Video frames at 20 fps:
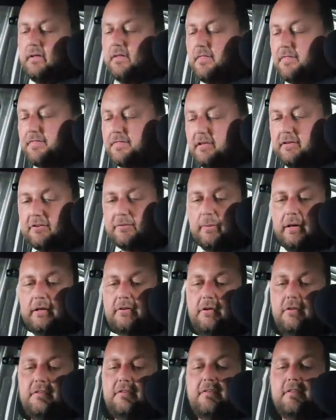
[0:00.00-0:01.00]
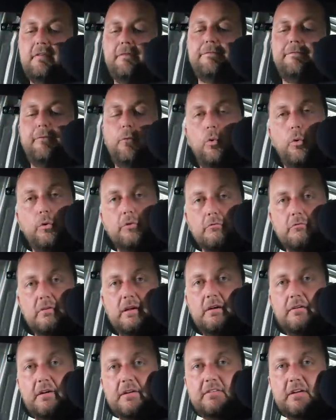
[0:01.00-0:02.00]
This one uses the Ford
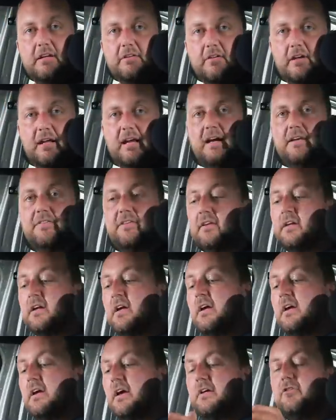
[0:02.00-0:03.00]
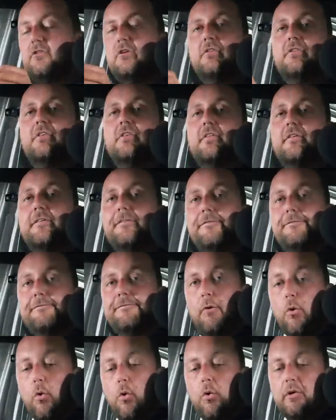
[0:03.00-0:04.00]
rear extension housing, it uses the
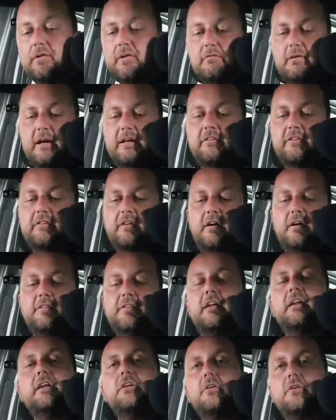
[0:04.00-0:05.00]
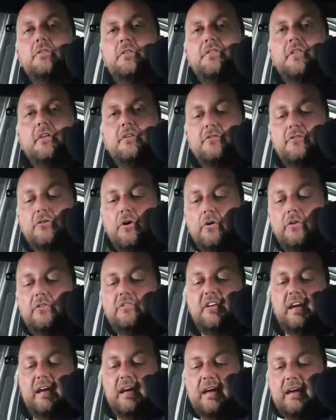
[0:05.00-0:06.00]
Ford ratios, and it uses the
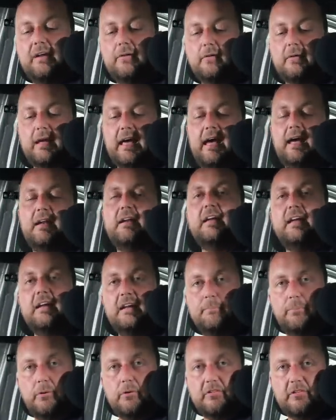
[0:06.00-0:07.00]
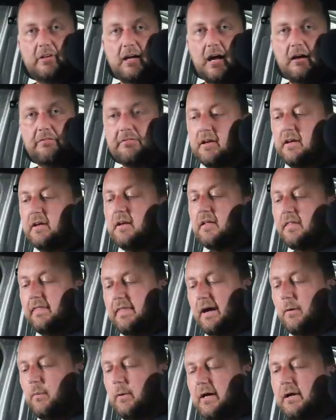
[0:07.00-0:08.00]
Dodge Hellcat input shaft.
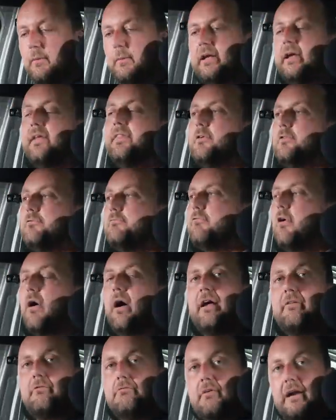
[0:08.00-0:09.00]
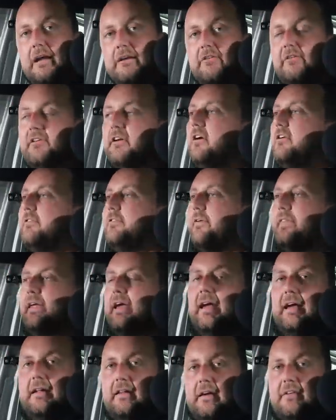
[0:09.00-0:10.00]
That way we get the right ratios for
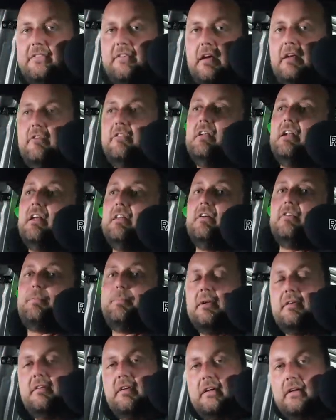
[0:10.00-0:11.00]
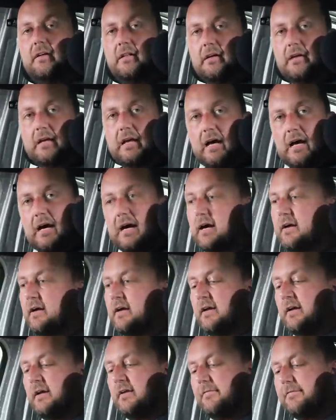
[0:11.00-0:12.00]
the LS engine in this particular car.
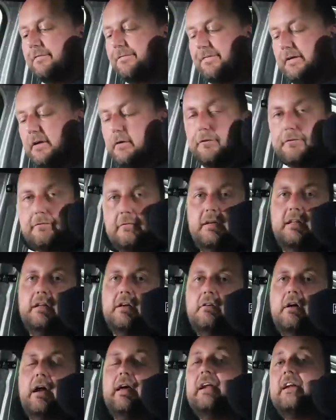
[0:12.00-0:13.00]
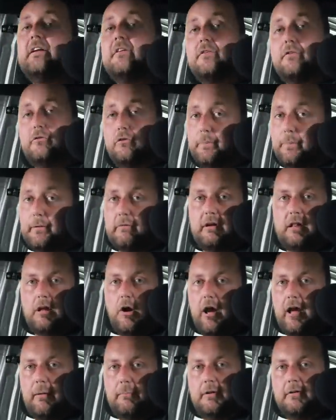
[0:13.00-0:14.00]
Feels really great and is super
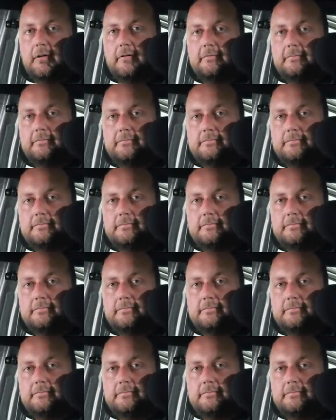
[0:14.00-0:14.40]
reliable.